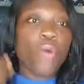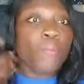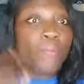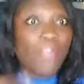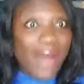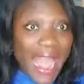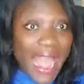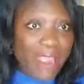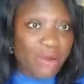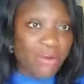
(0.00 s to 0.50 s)

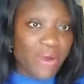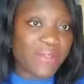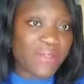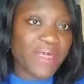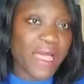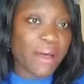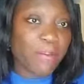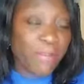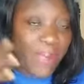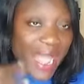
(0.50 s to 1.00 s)
by
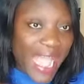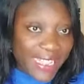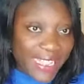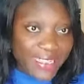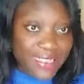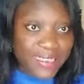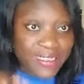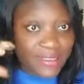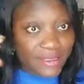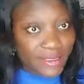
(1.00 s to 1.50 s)

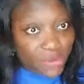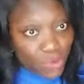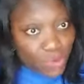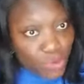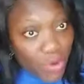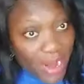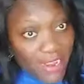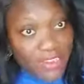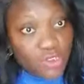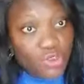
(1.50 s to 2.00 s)
the
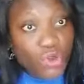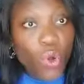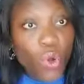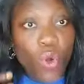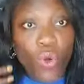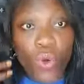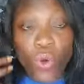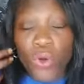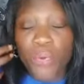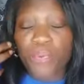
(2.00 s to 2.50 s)
creditor
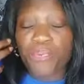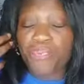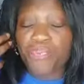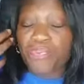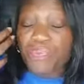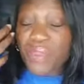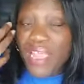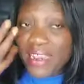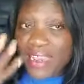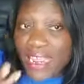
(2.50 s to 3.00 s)
or
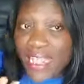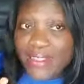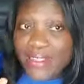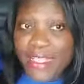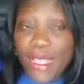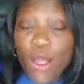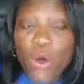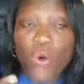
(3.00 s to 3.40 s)
lender